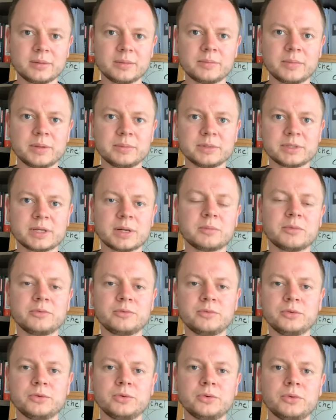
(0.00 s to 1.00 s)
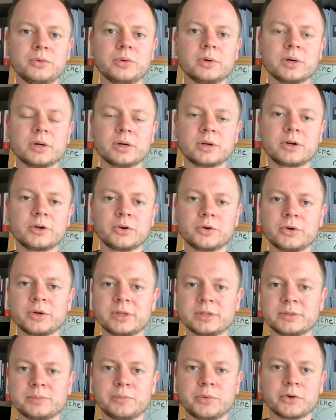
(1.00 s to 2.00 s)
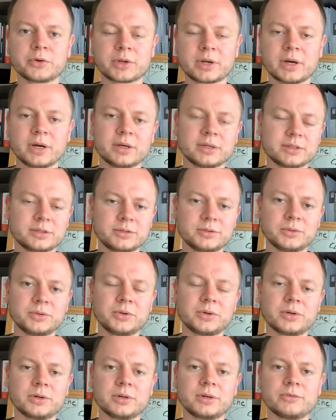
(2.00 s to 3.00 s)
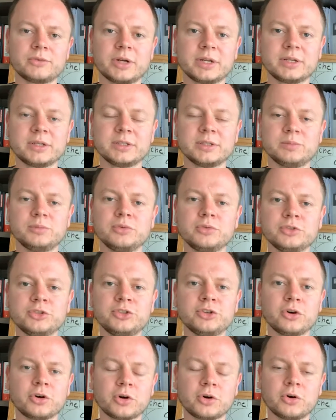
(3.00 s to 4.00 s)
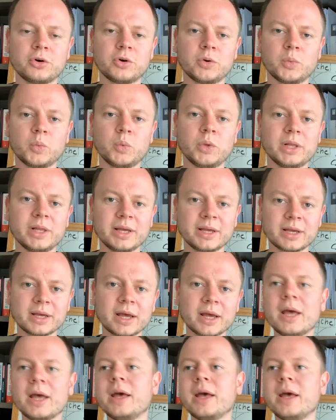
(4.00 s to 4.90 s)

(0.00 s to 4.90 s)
maybe some of you heard his podcast or read his book, Jocko Willink,